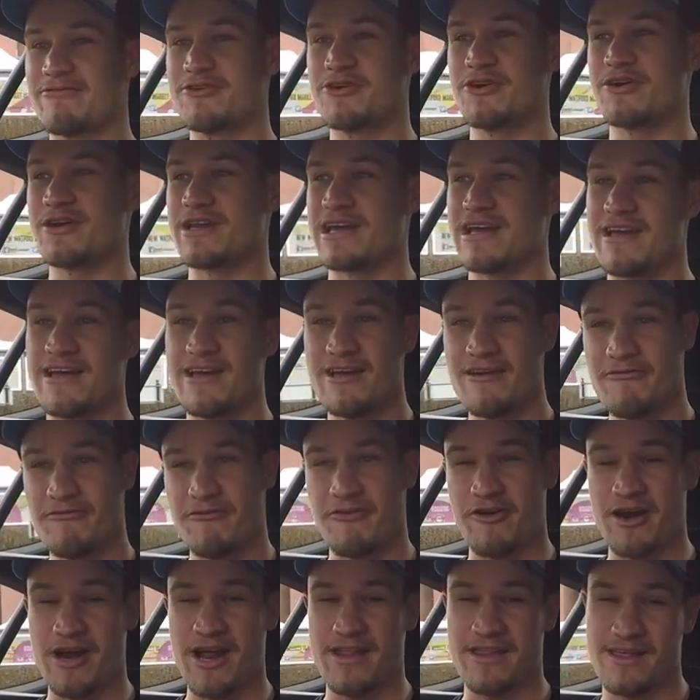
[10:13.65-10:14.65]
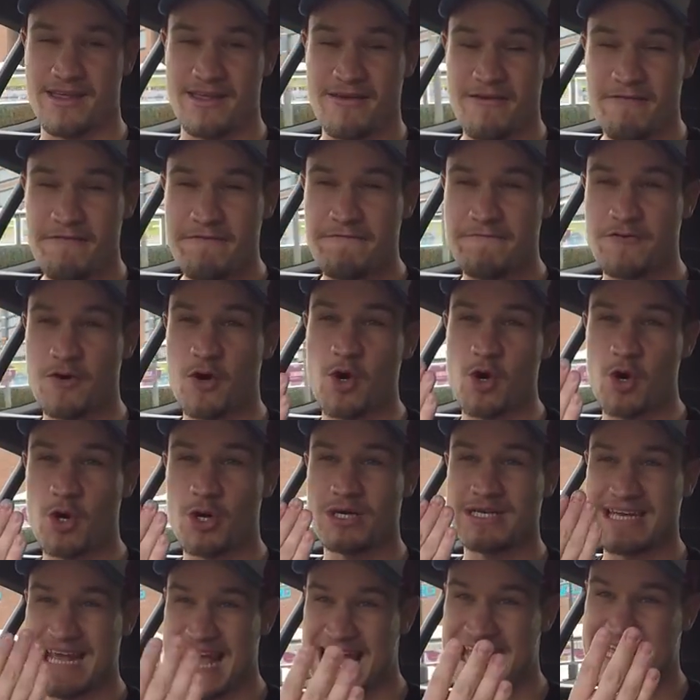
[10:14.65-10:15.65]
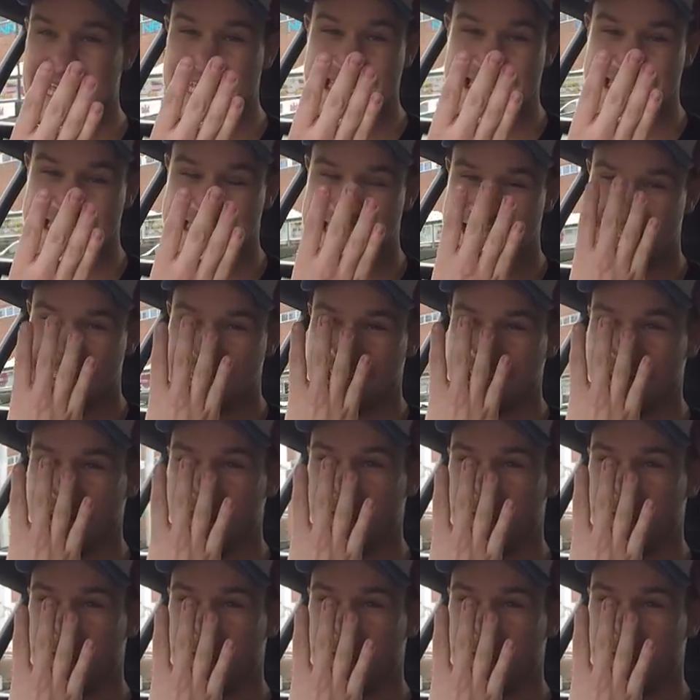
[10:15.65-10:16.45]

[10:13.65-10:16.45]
I've got it for another 4 days,